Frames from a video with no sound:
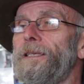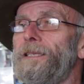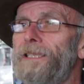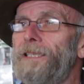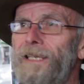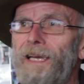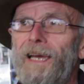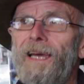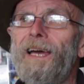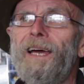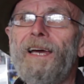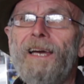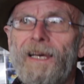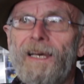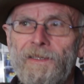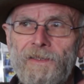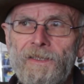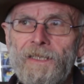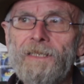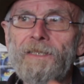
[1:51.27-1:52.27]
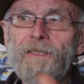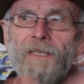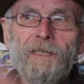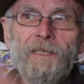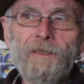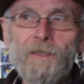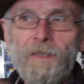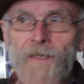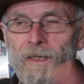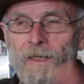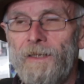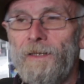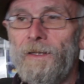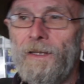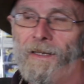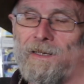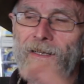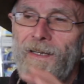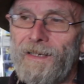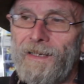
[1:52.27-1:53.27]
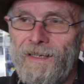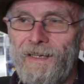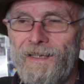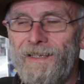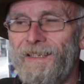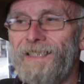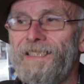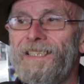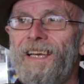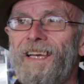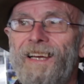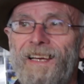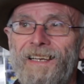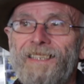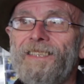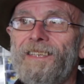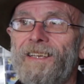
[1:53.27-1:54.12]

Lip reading: Yeah, they did. Yeah.